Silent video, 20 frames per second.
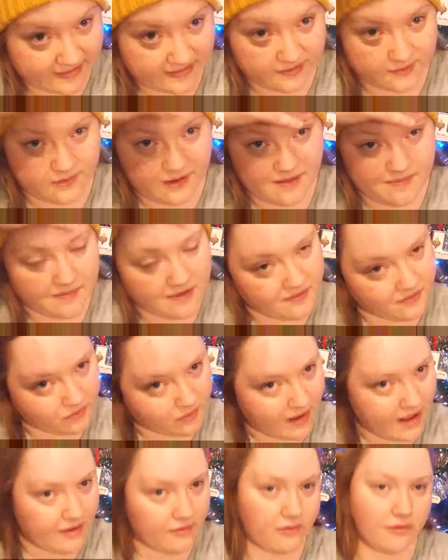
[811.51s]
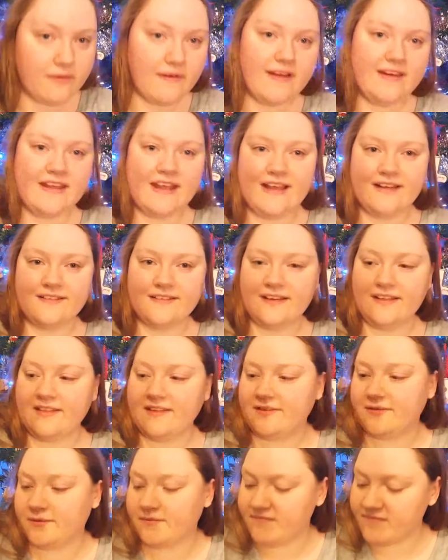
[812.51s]
had quite a bit of wear already, actually,
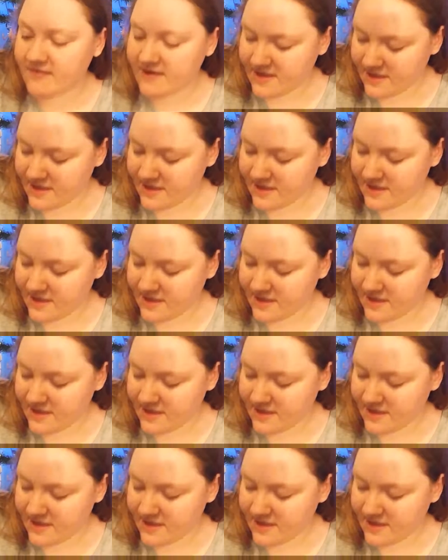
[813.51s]
this one.